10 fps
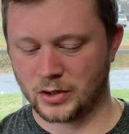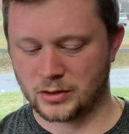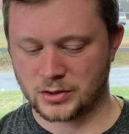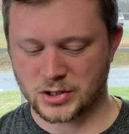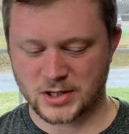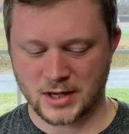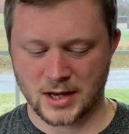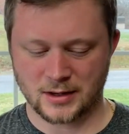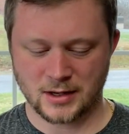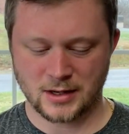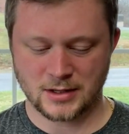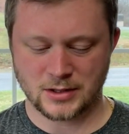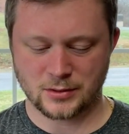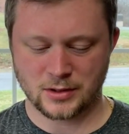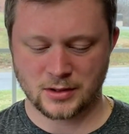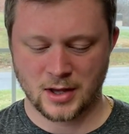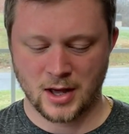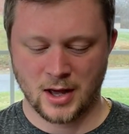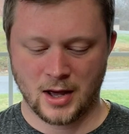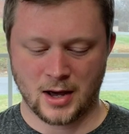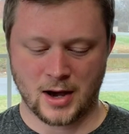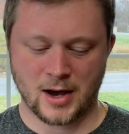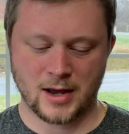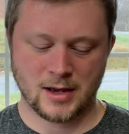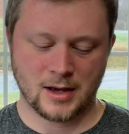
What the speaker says: just to kind of get into it, I